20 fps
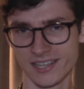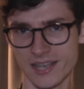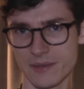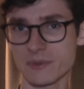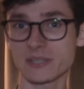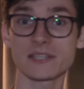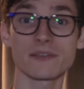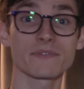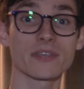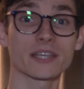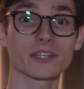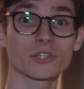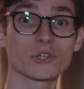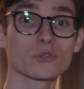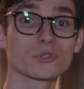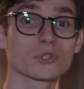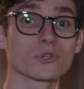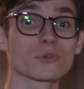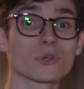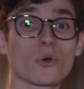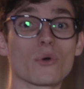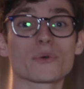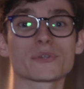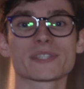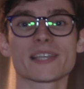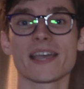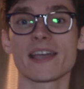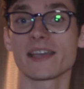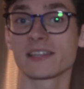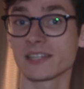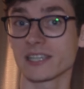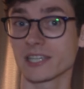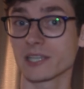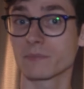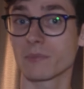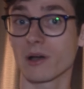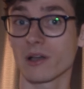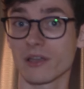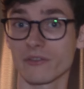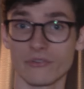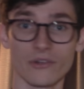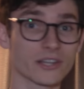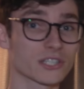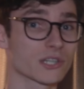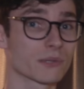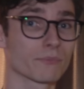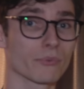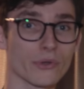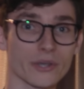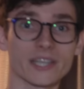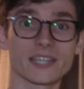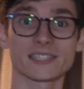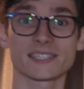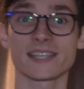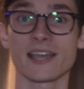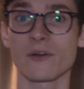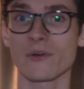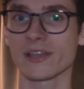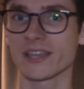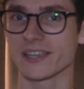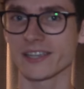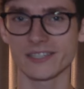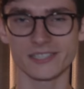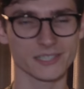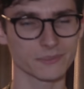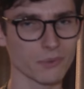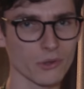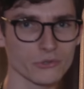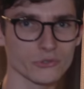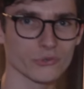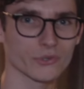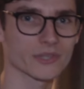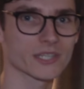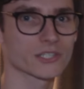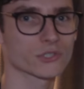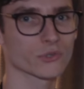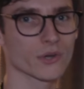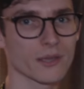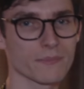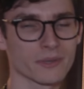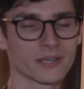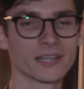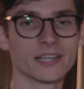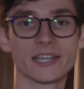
A massive thank you to Corsair and eBuyer for actually bringing us out here, sponsoring this trip.